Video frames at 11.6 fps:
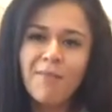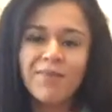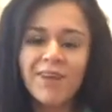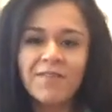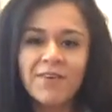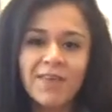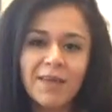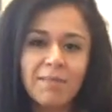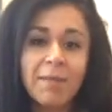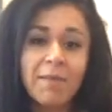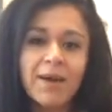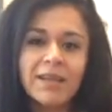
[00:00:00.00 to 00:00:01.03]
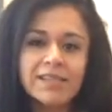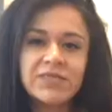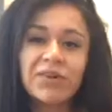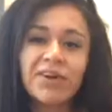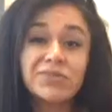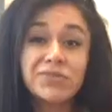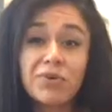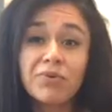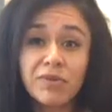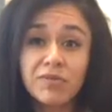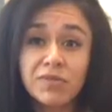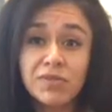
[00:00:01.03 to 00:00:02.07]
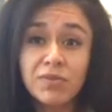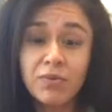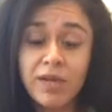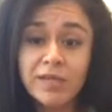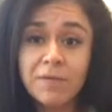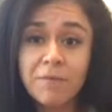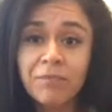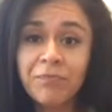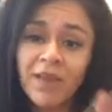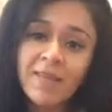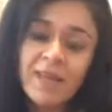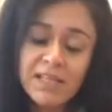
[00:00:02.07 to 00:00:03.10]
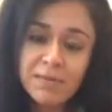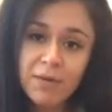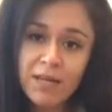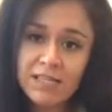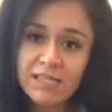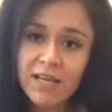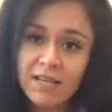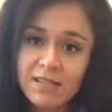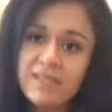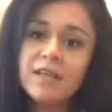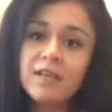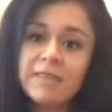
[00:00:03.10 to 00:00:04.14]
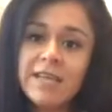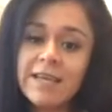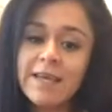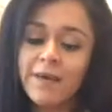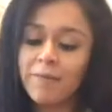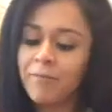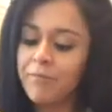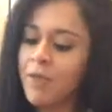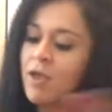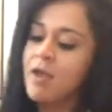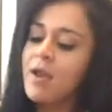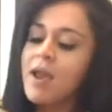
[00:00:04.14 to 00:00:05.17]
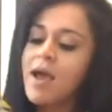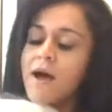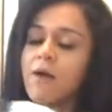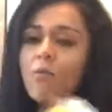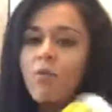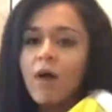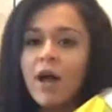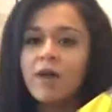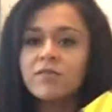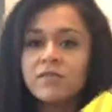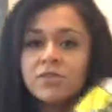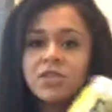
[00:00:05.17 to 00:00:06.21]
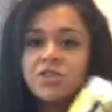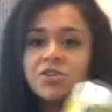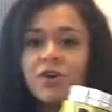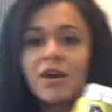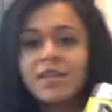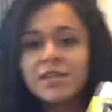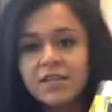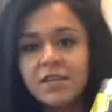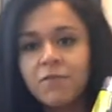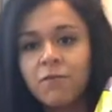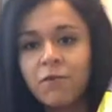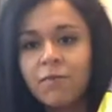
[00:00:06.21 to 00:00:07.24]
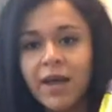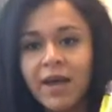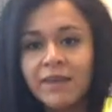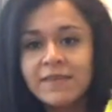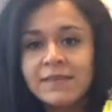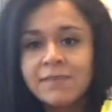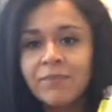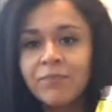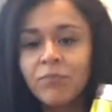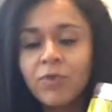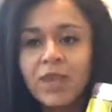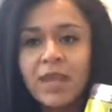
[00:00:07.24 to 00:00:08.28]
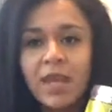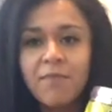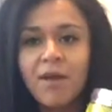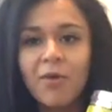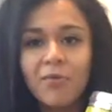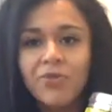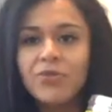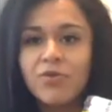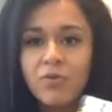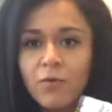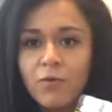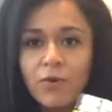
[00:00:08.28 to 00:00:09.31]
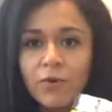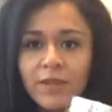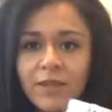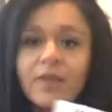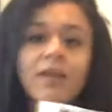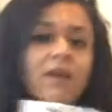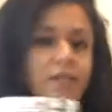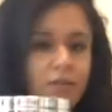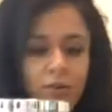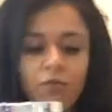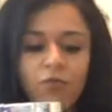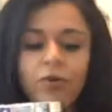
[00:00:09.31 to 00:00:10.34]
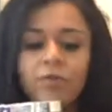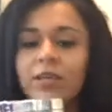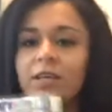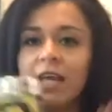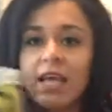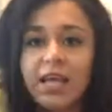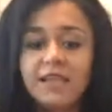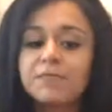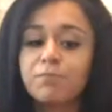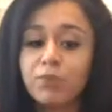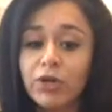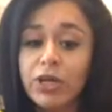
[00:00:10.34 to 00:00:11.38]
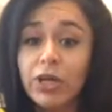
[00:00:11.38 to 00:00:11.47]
but I feel like my body still got so used to it, and that's why I decided to stop taking it. Now, I also did try the C4 Mass when they came out with the newer formula, and the new formula is pretty